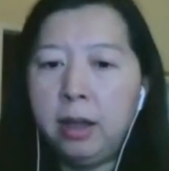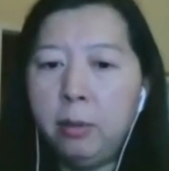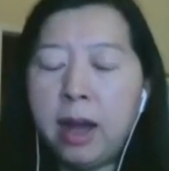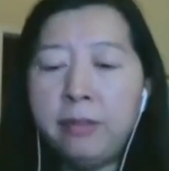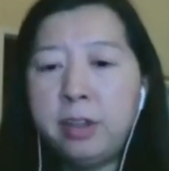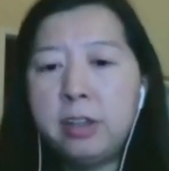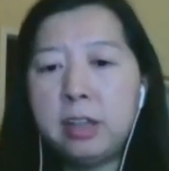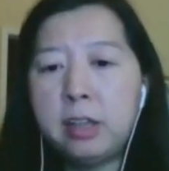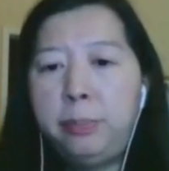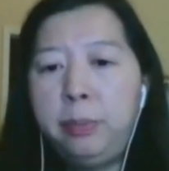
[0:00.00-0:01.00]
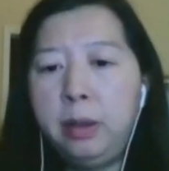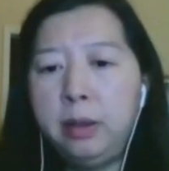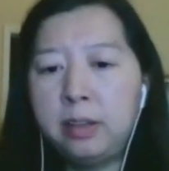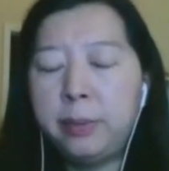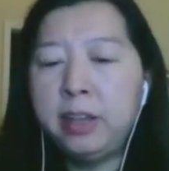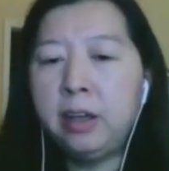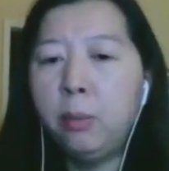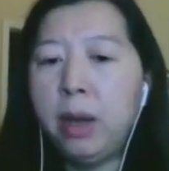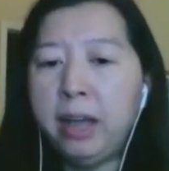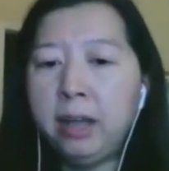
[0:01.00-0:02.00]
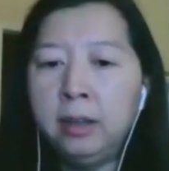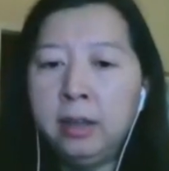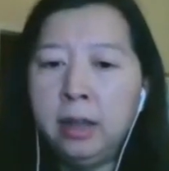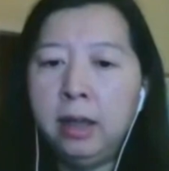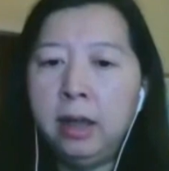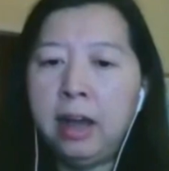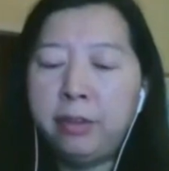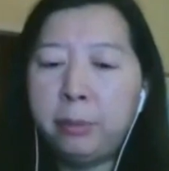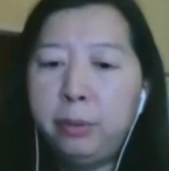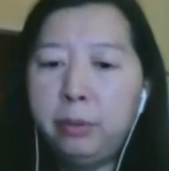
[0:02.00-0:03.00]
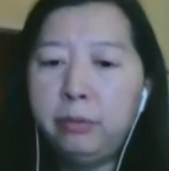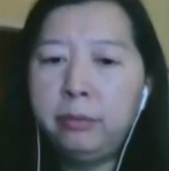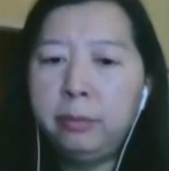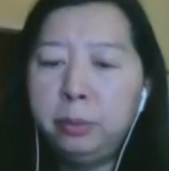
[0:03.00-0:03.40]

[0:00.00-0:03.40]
After this, spend a week, after prove